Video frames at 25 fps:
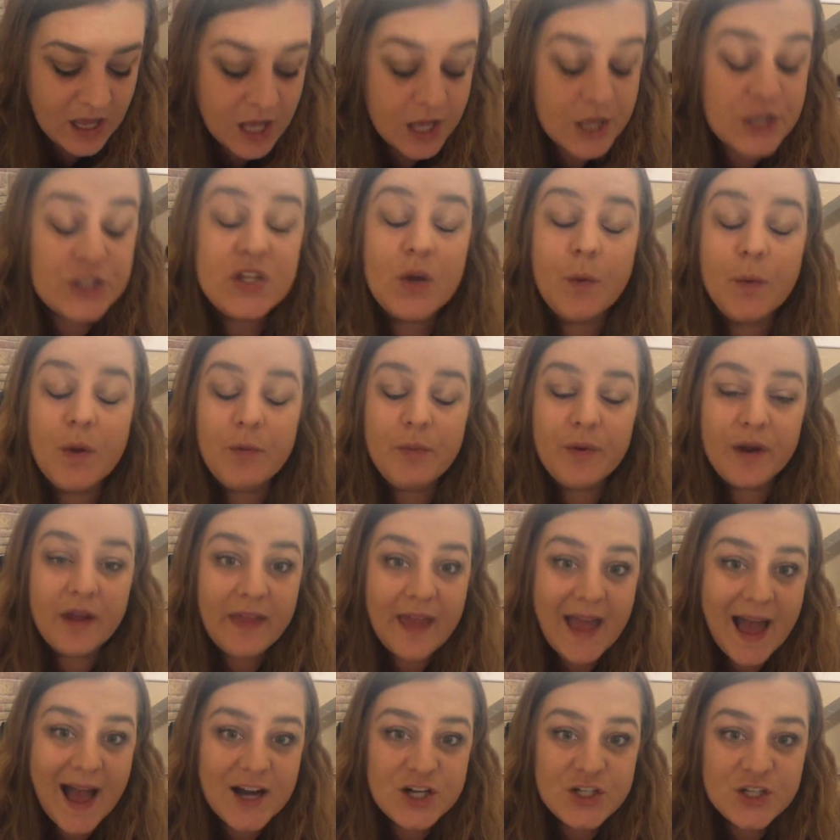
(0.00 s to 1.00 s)
So we really
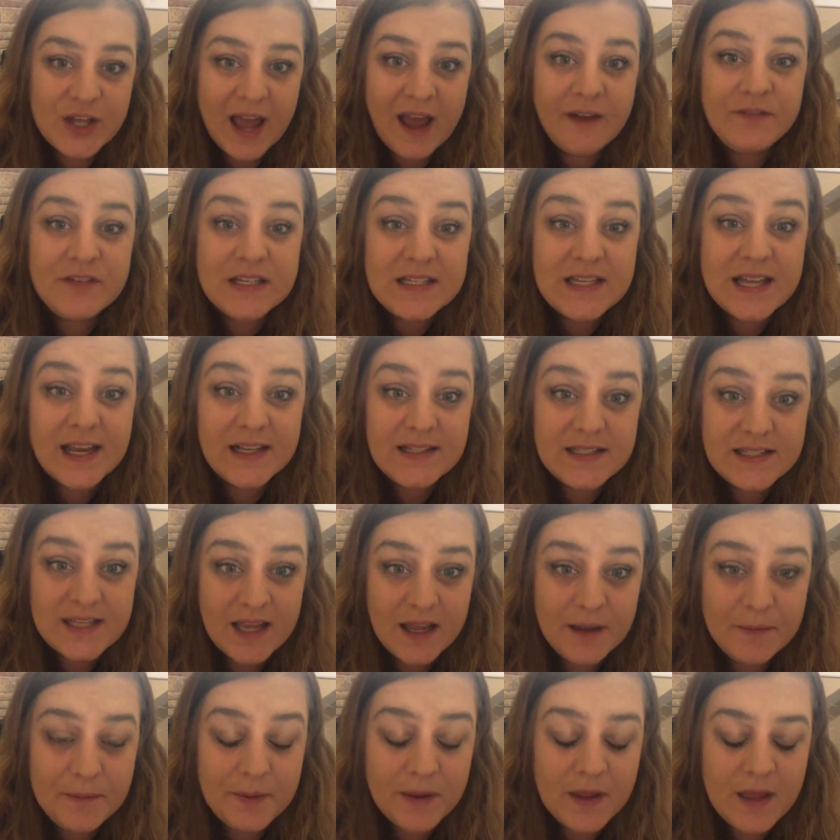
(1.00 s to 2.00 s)
actually have to dig
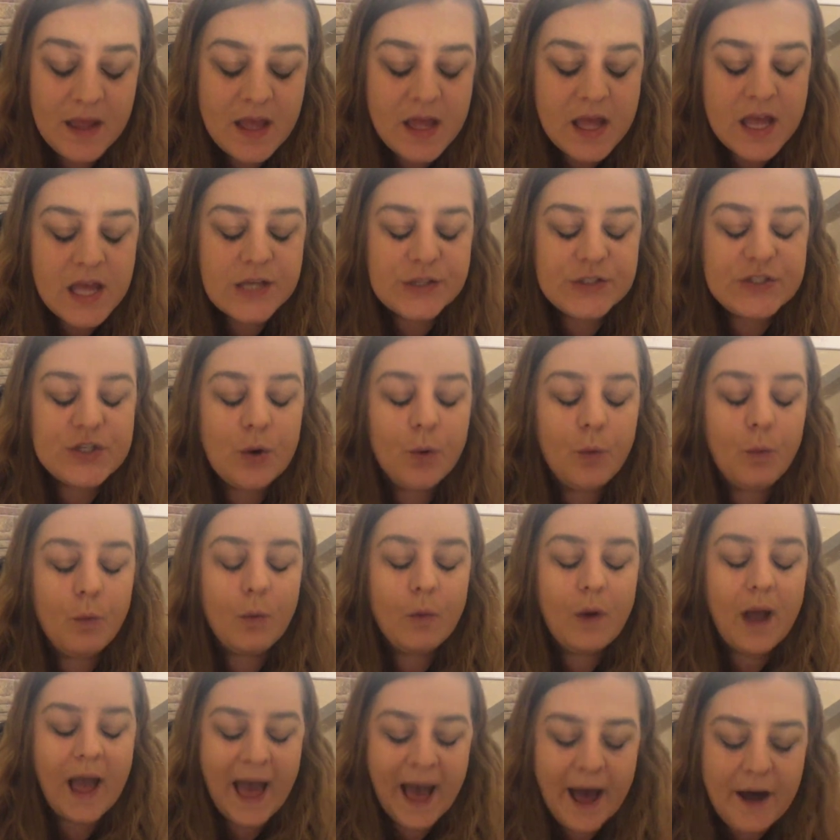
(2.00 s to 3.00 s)
deep. So
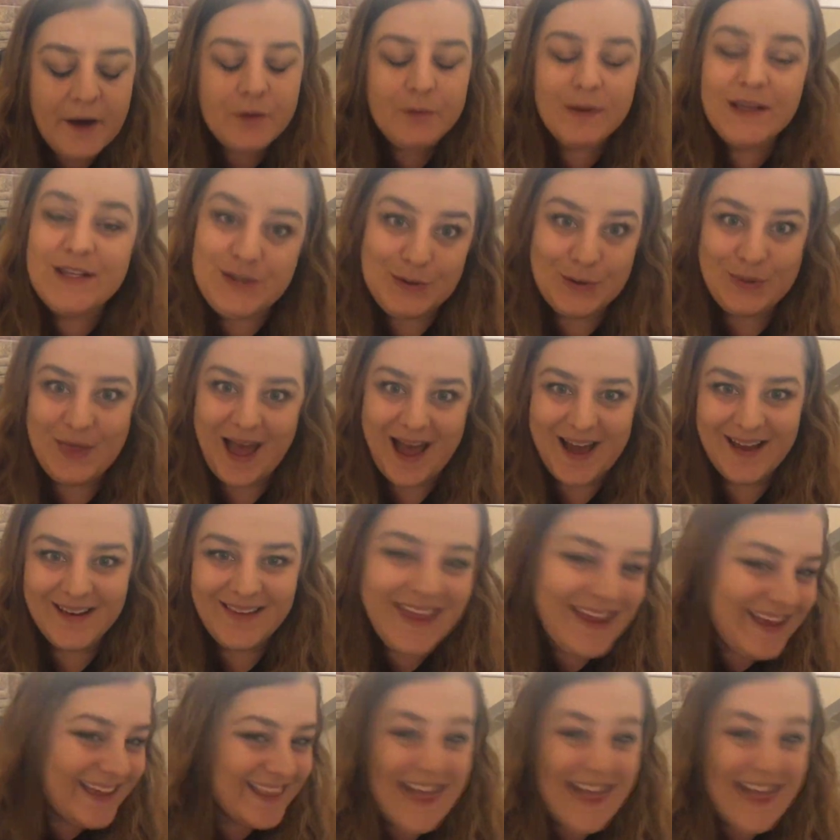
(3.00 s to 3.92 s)
how do we do that?